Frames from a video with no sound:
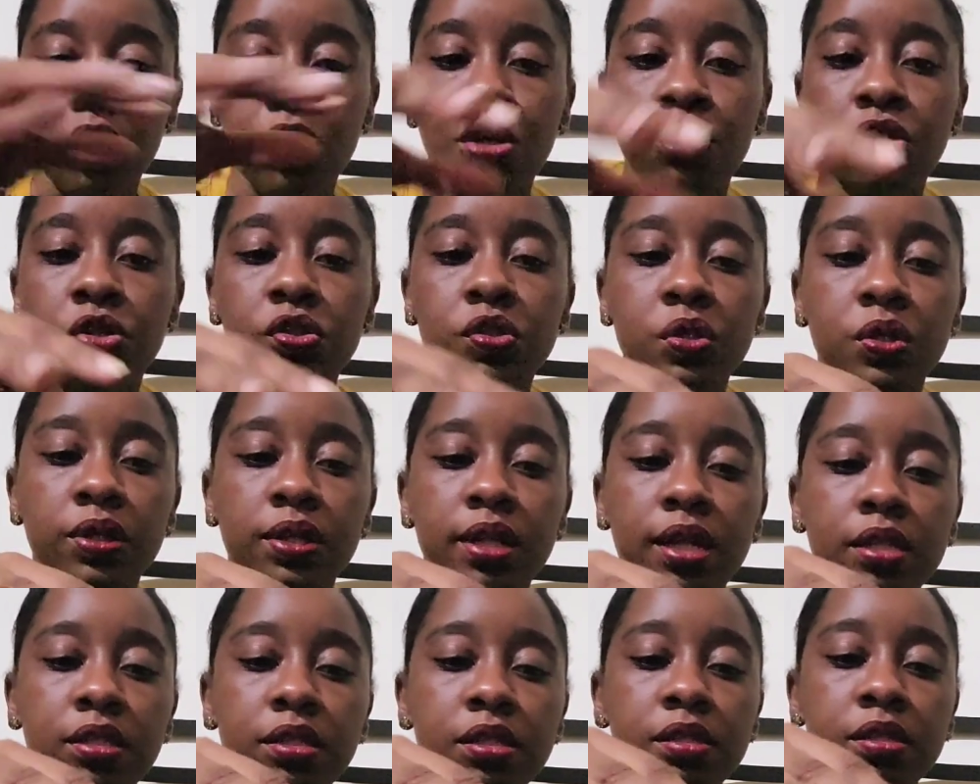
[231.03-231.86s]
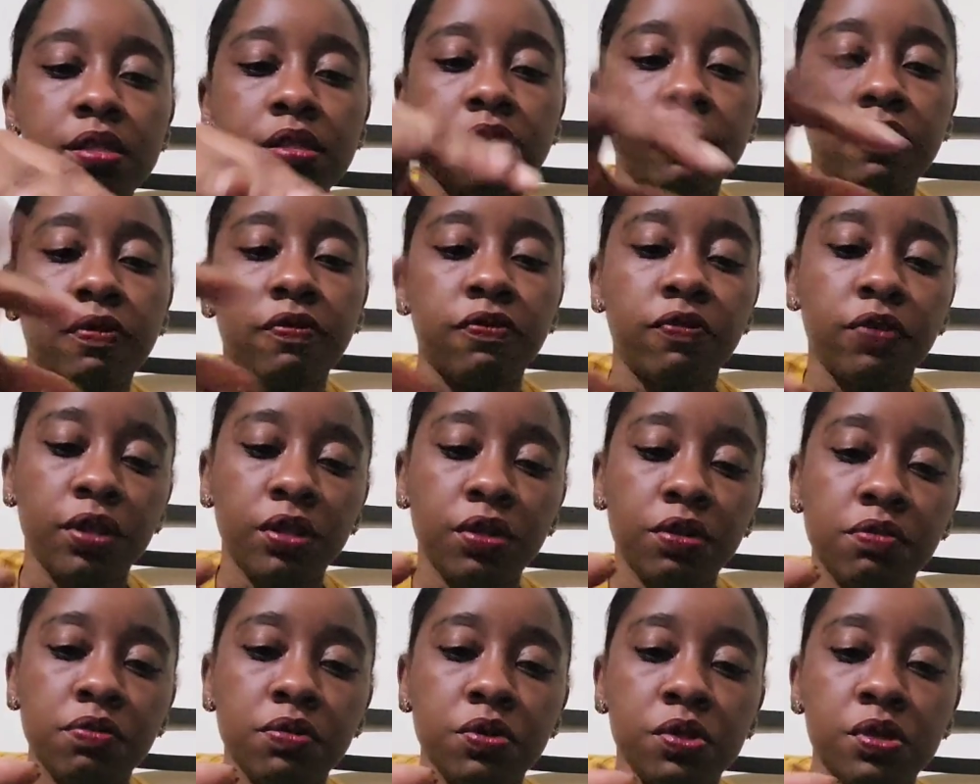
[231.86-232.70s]
So that is to feed the
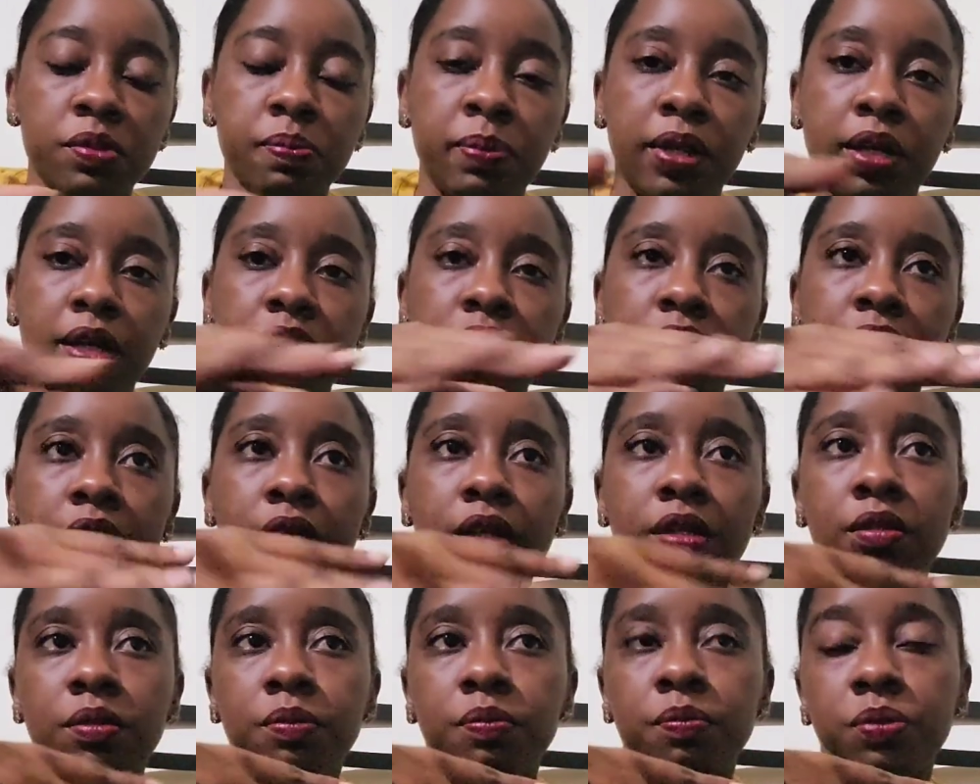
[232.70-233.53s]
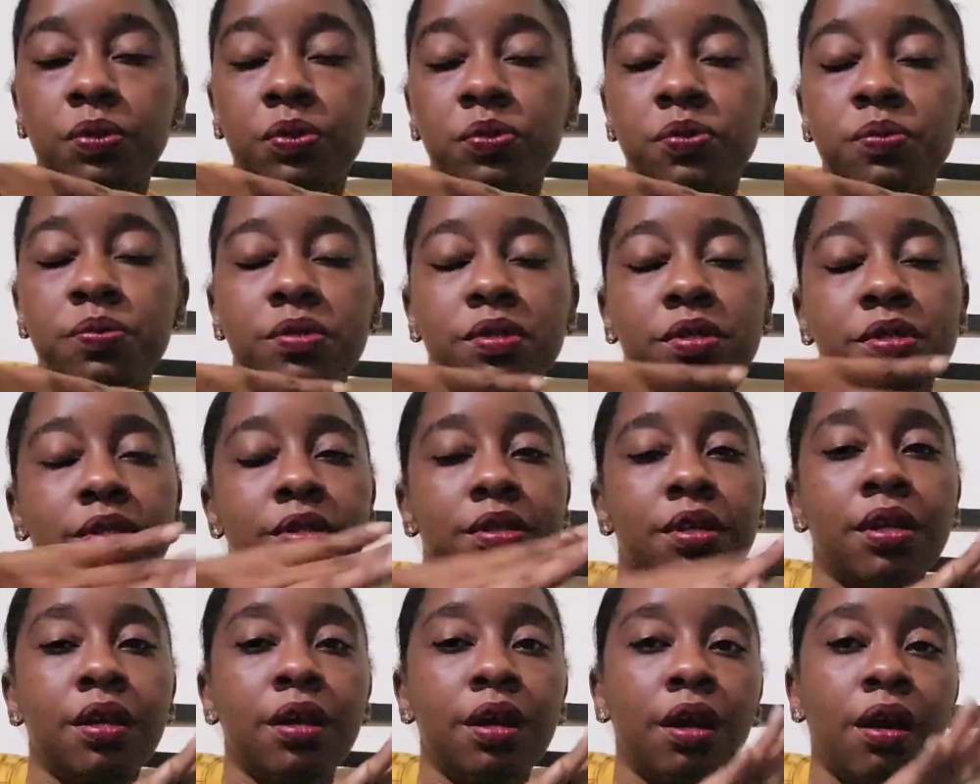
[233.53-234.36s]
rose plant so that the blooms
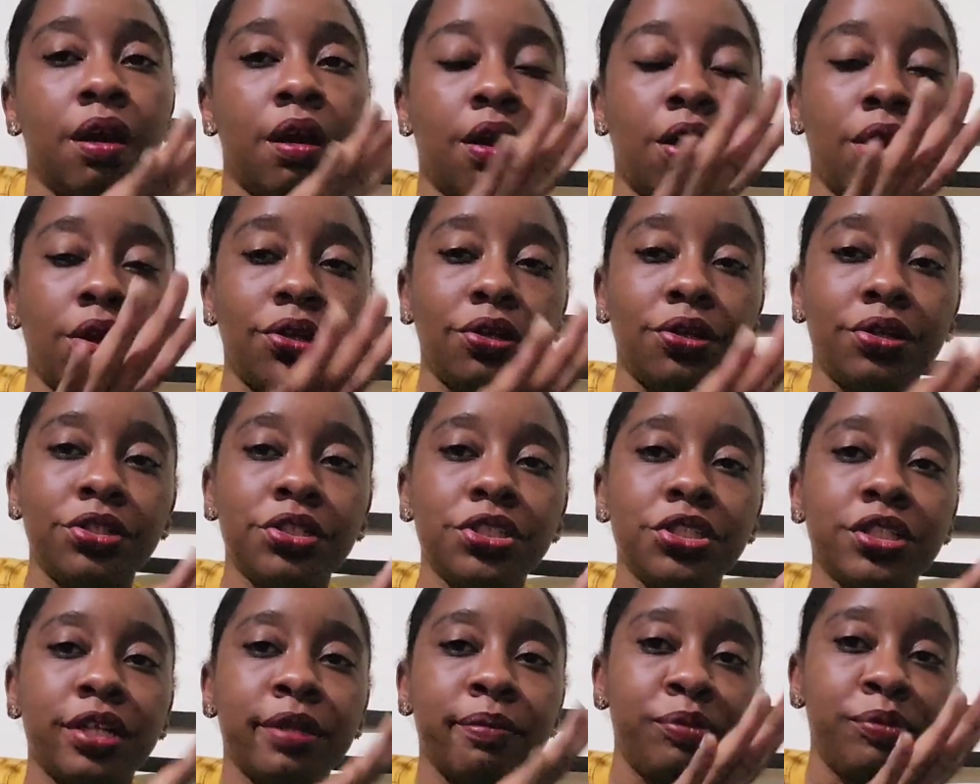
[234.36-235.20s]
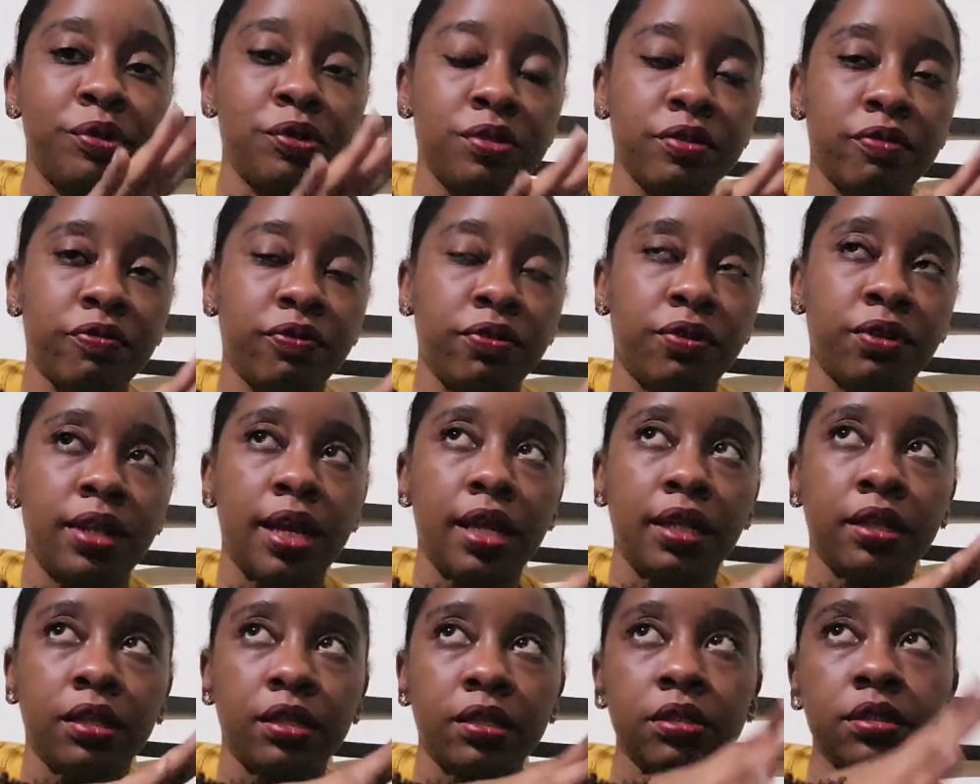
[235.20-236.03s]
are lush and beautiful, and
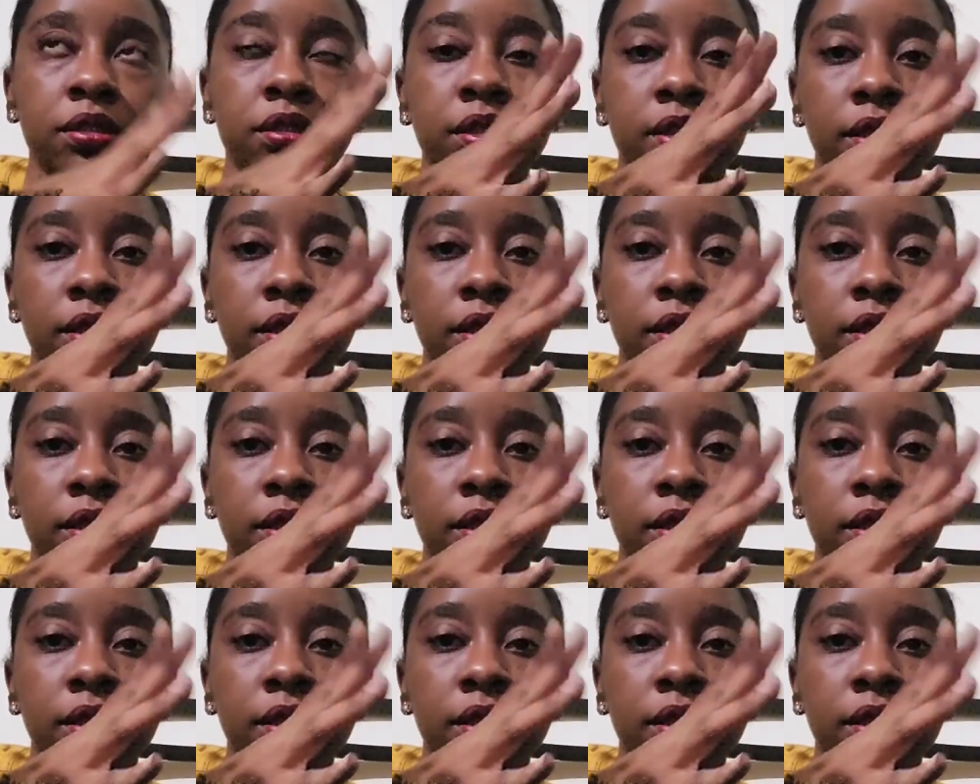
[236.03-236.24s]
it